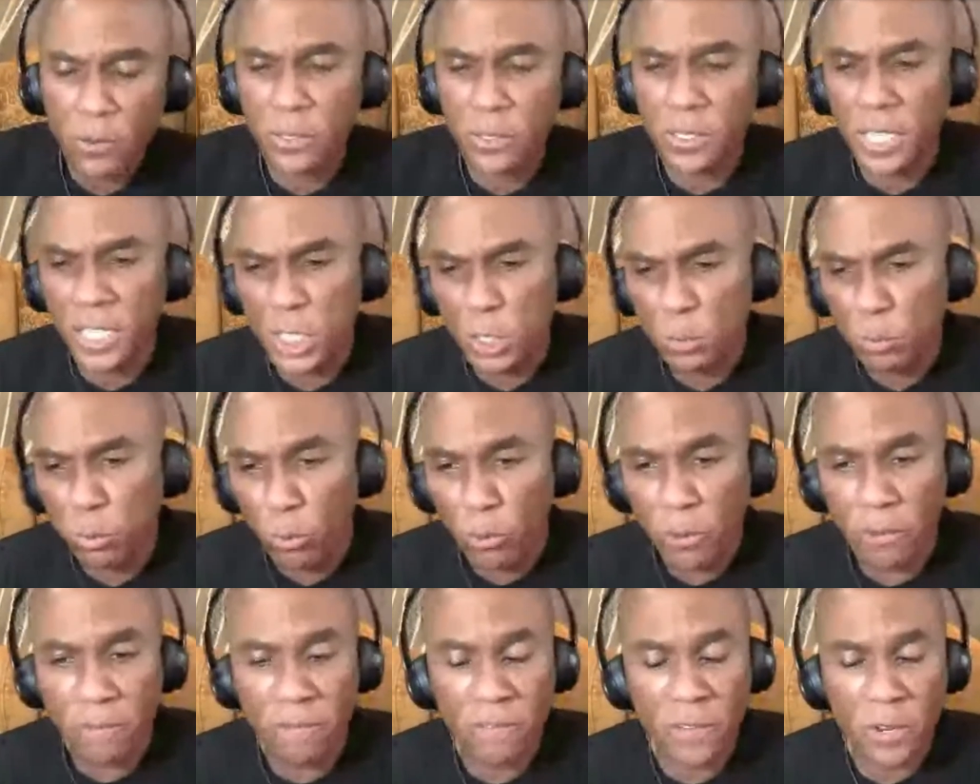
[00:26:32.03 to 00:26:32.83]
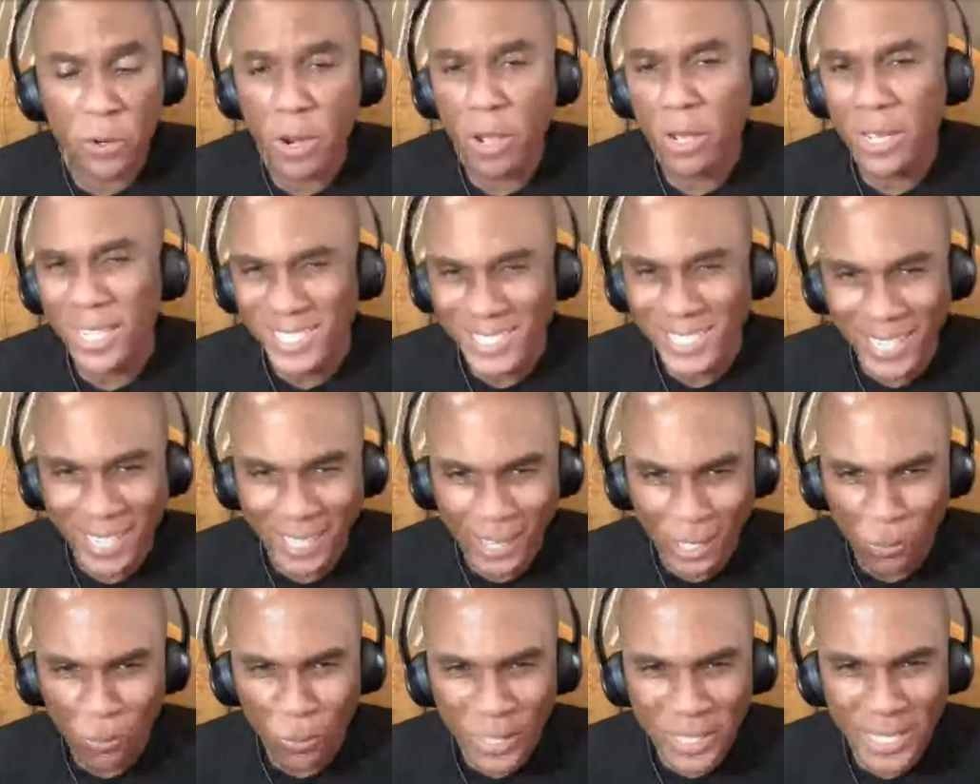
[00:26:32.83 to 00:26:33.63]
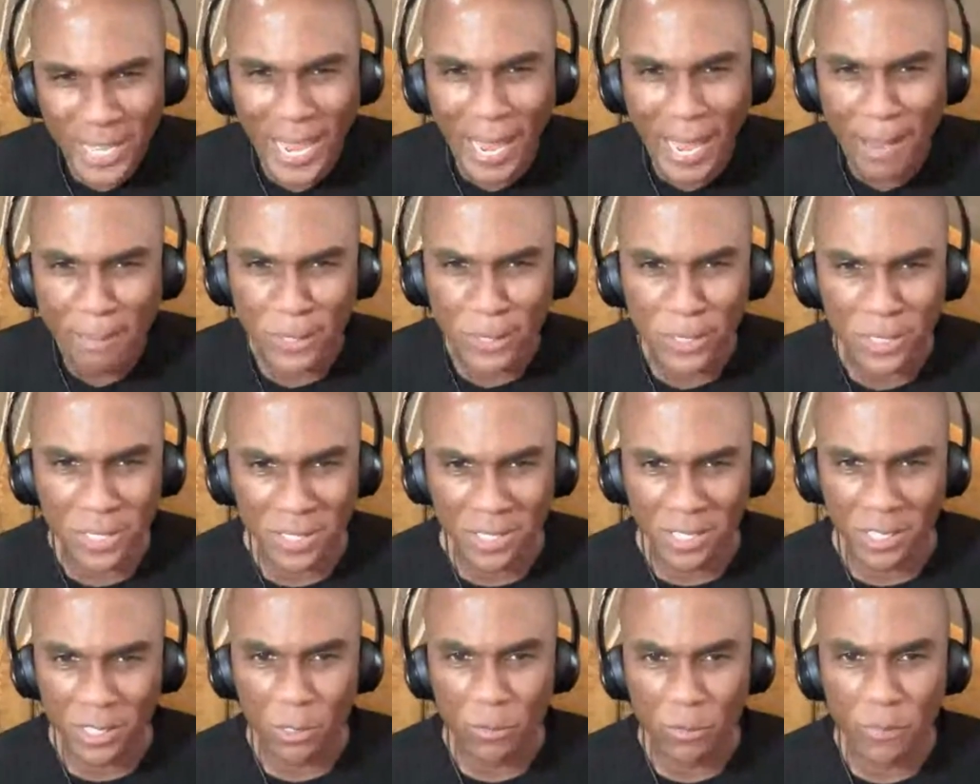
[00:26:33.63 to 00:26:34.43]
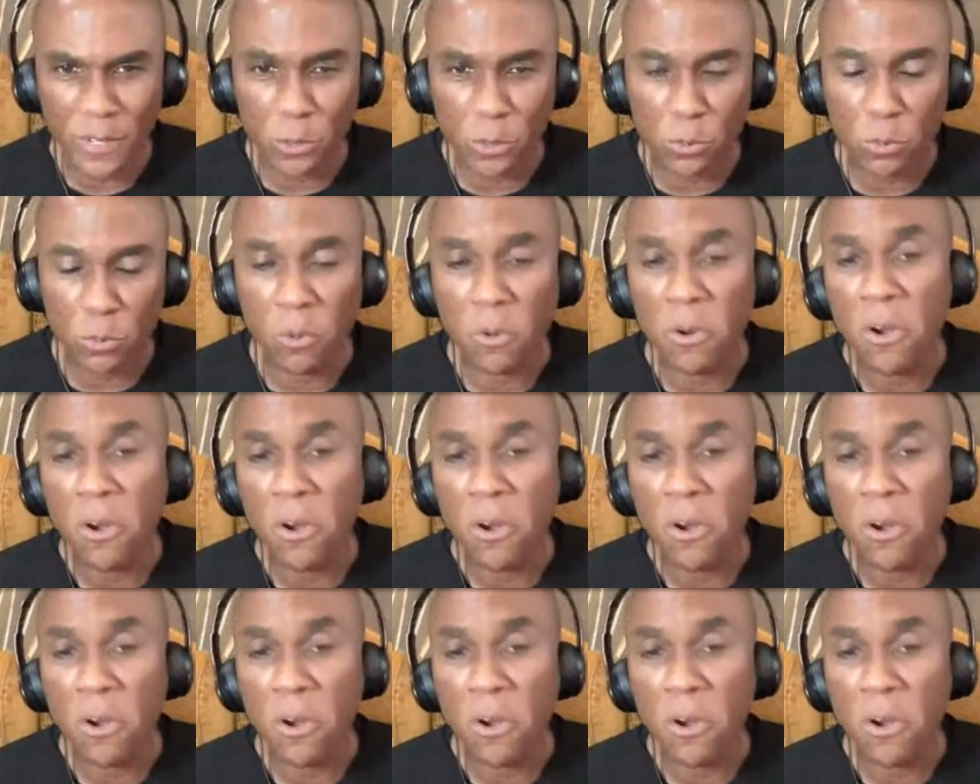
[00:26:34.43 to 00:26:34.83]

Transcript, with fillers: and explore and figure out exactly what happened to an individual,